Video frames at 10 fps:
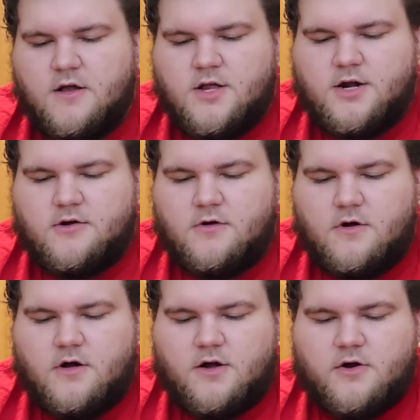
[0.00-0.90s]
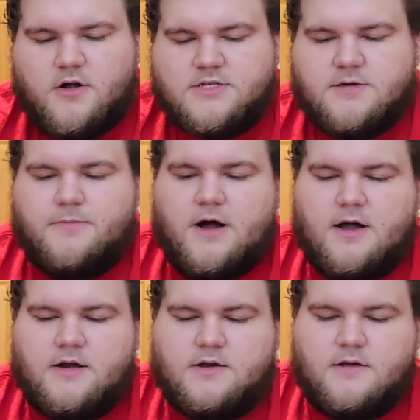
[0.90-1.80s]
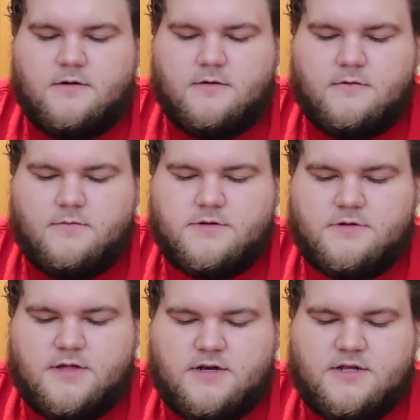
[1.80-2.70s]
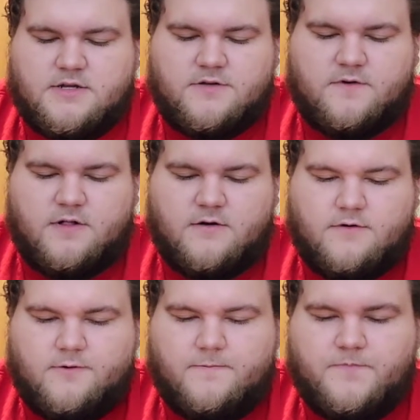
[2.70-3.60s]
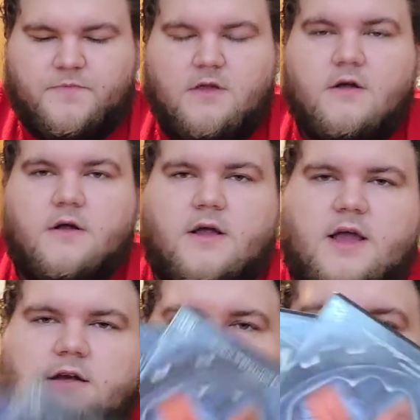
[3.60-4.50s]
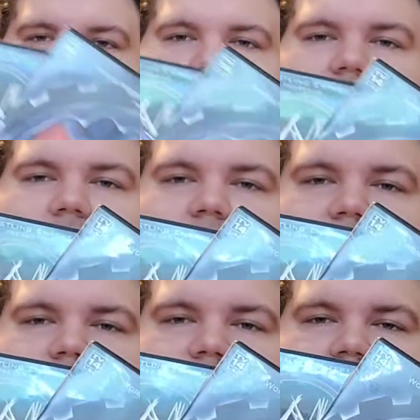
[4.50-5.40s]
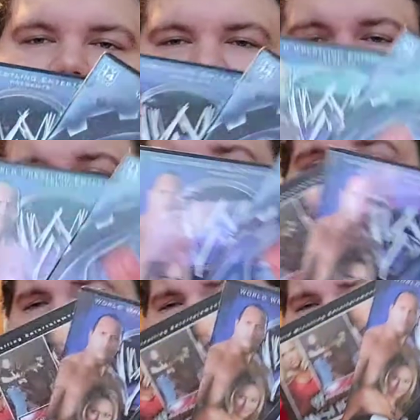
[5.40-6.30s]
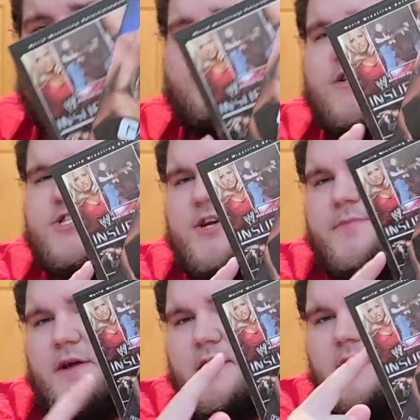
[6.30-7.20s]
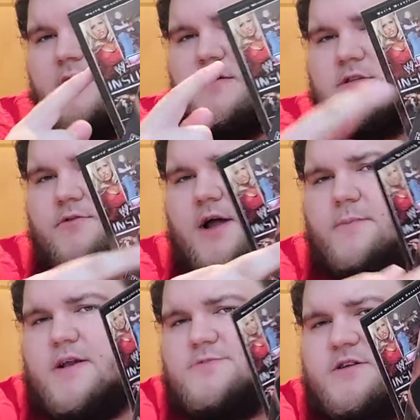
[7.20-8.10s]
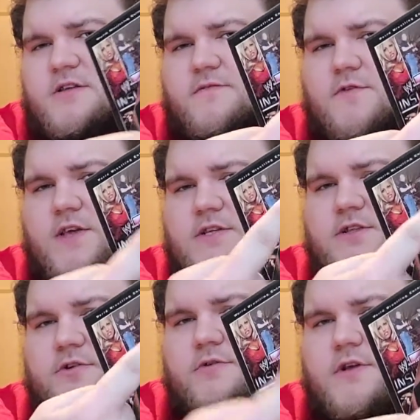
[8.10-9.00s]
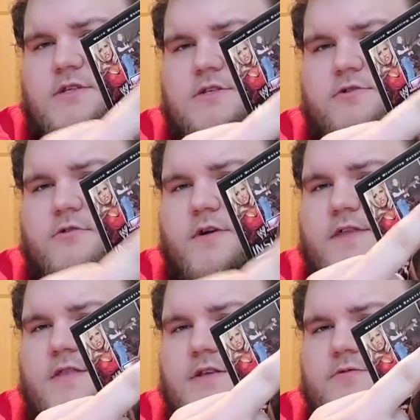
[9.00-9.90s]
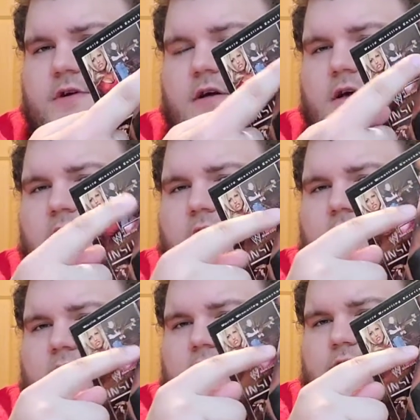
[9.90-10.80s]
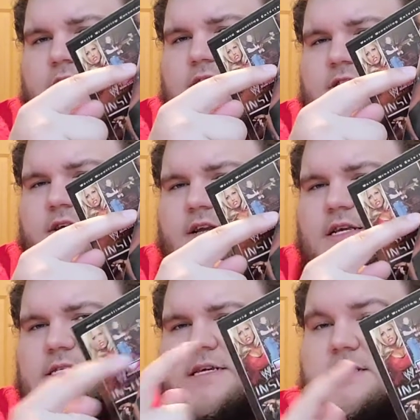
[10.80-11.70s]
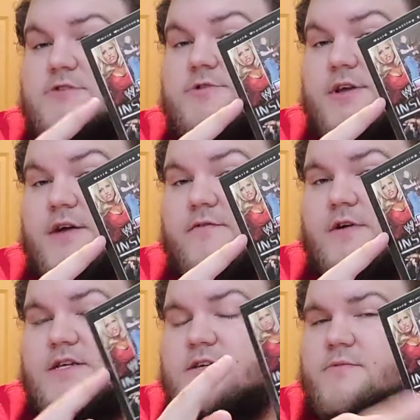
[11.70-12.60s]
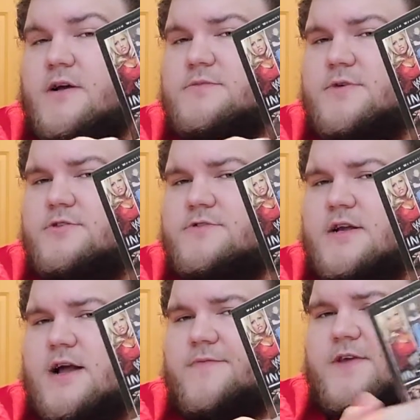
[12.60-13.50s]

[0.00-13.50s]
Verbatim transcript: you know, across the pond. Oops, that disc just fall out. Nope. And they're uh, so sweet. So ten dollars each with shipping. So not bad, especially for these two because these are older. I think this one, this one you can still get decent. This one you get for a decent price, but usually not